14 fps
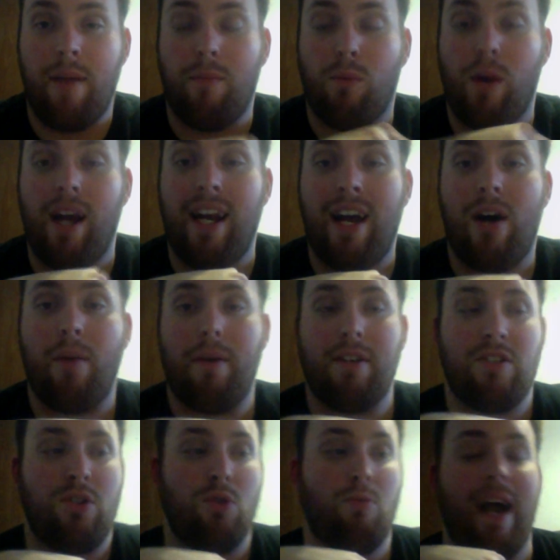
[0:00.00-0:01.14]
right now I'm at
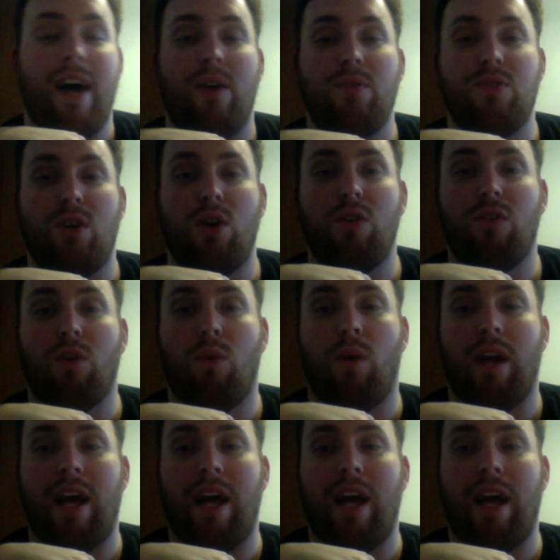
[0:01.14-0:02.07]
2 pounds over what